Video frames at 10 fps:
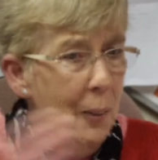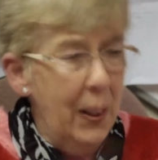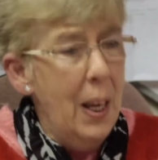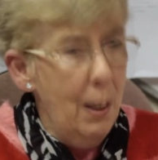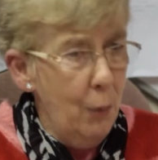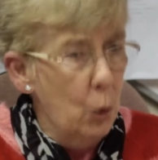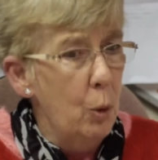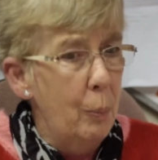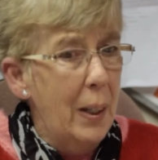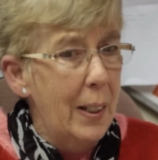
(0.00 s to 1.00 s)
They have their
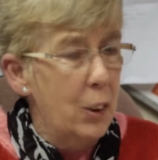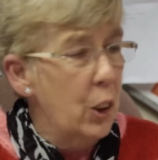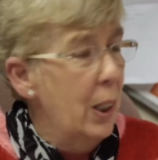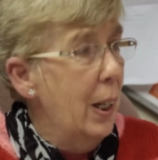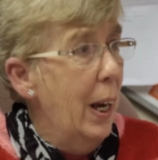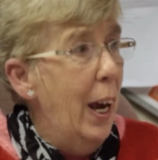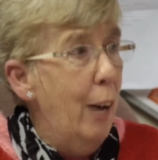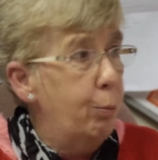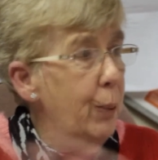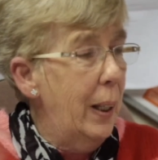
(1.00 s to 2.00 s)
own badge.
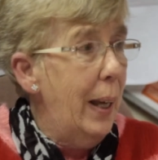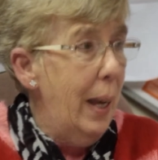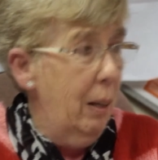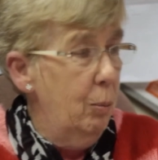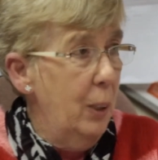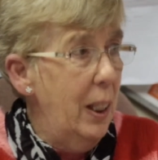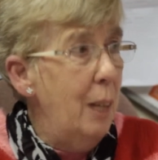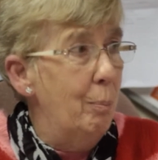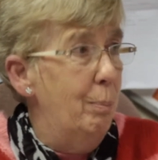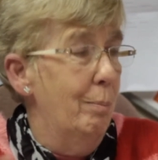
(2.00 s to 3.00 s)
If we
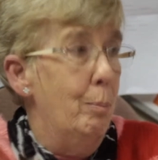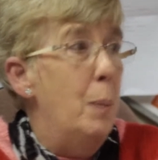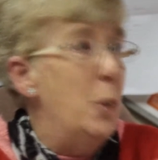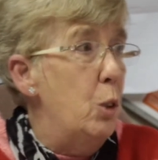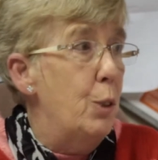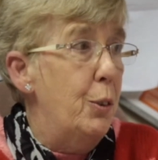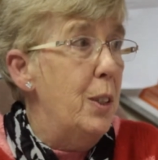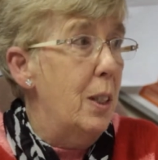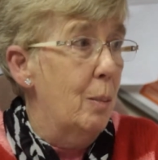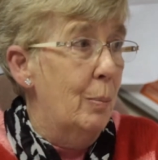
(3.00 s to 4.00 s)
keep maybe 2 or
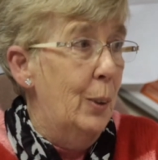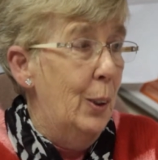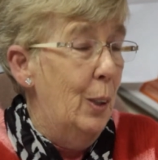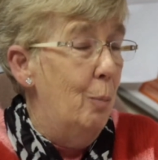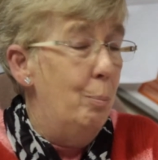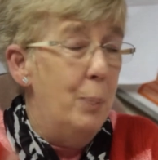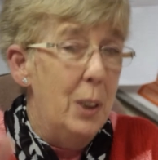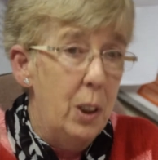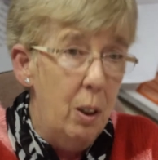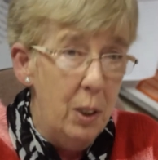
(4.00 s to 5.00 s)
3 of them,
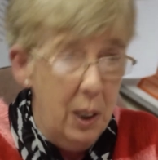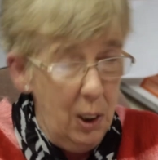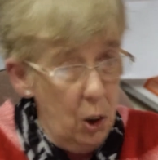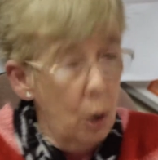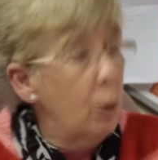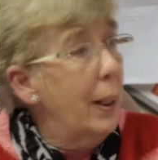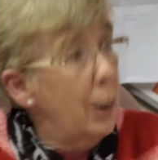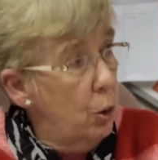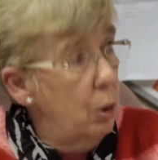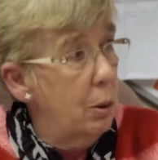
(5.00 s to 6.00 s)
but down to stock
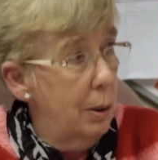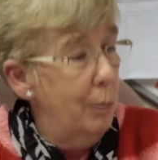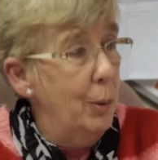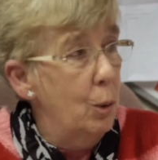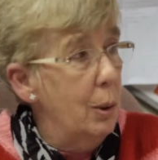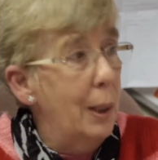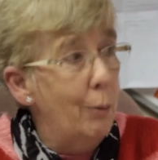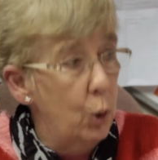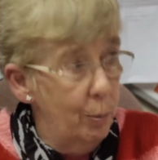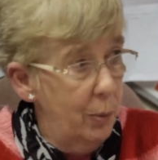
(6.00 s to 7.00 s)
issues. We don't
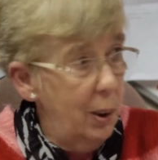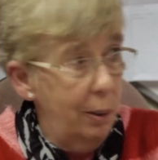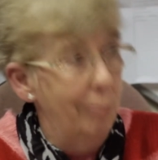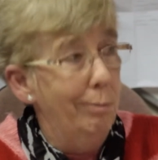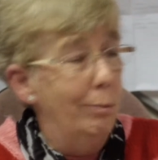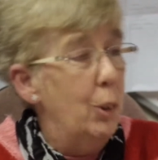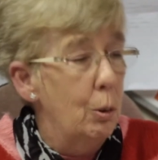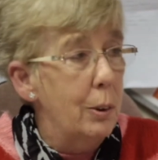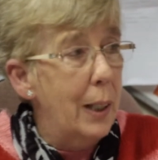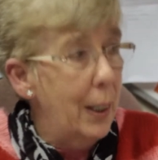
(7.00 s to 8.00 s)
have room to,
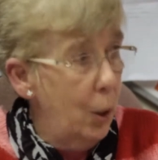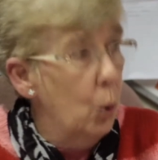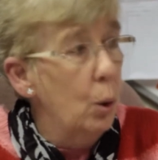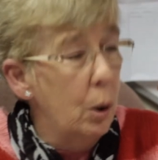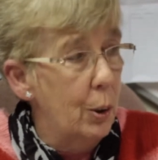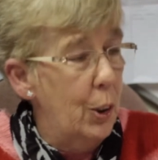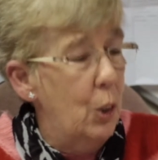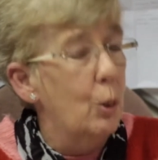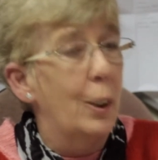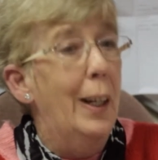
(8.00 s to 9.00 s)
carry a whole lot of
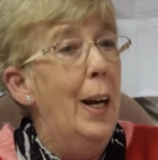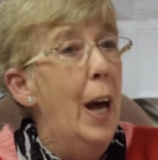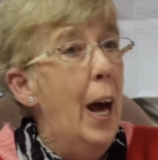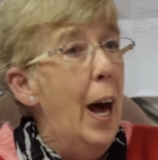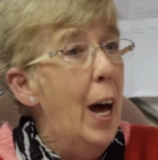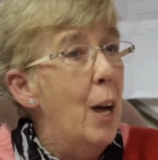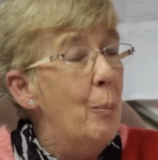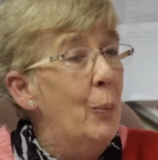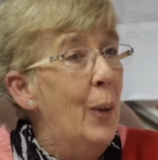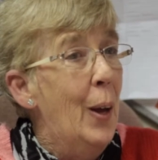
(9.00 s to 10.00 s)
stock.
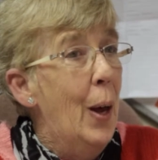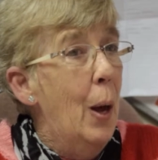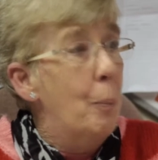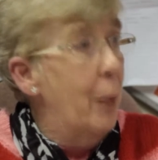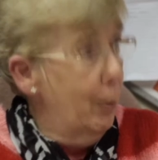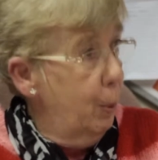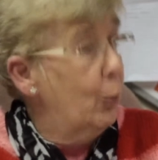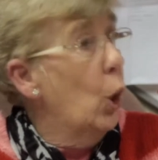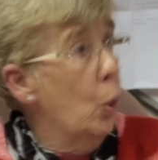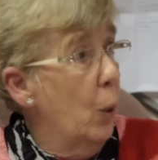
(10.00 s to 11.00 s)
But if we've
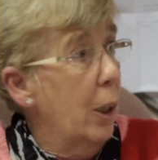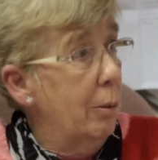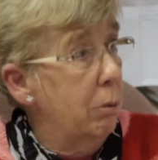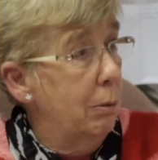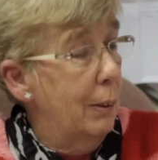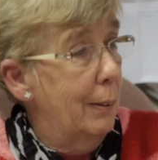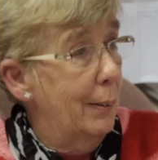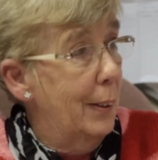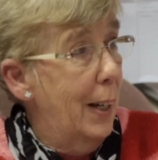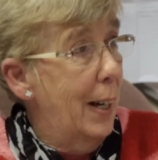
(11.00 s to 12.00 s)
got one
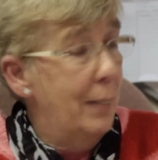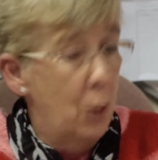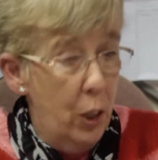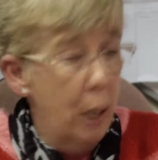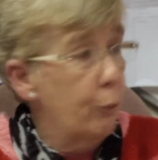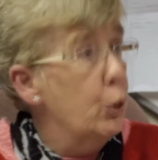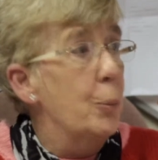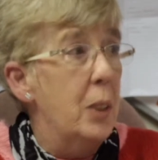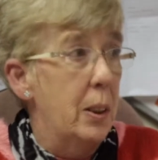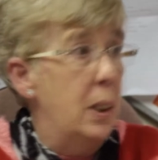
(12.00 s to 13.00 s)
and the child from St